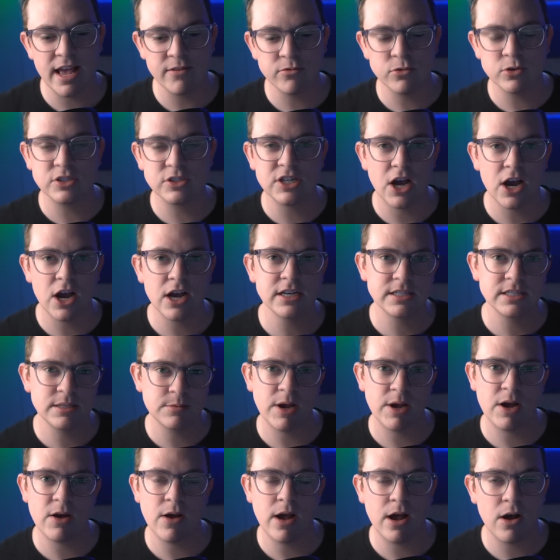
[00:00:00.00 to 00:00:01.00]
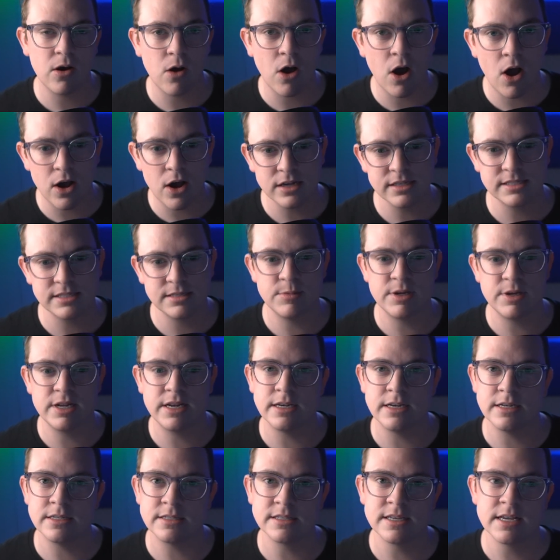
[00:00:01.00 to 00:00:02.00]
Everyone talks about how awesome
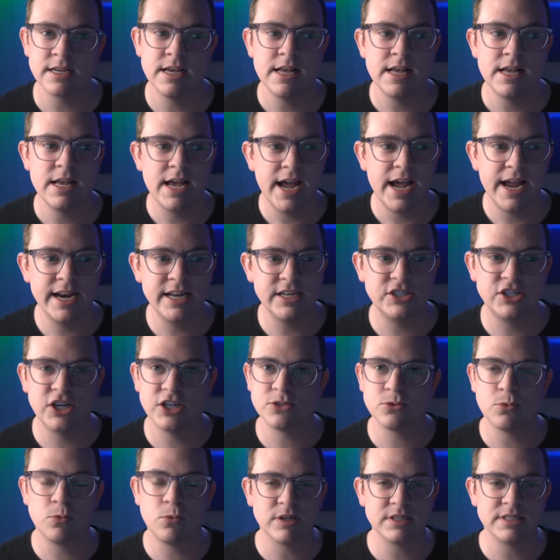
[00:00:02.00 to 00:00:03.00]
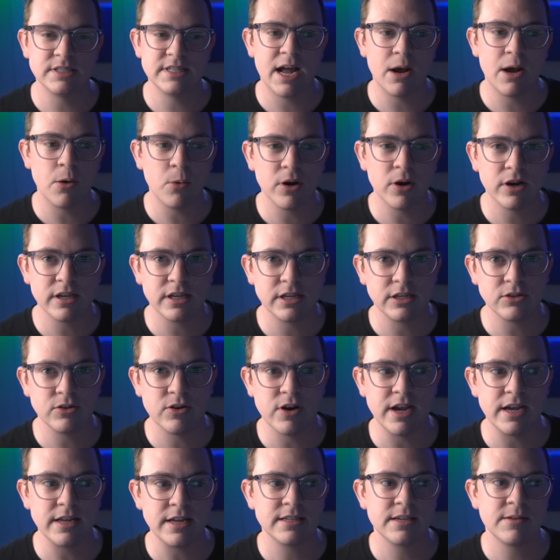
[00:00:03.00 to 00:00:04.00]
it is, and it just was not working
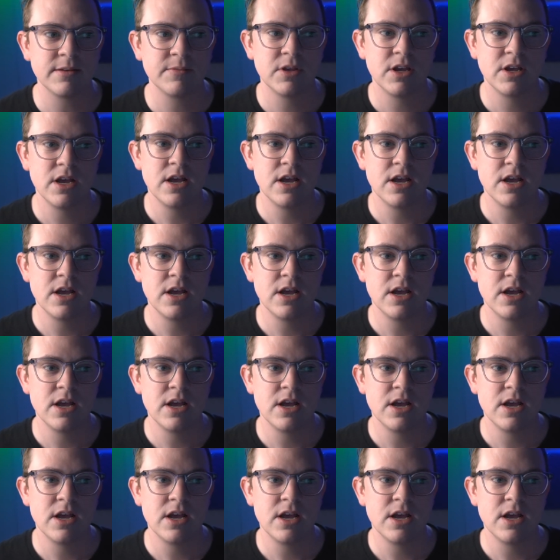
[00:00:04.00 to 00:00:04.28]
great.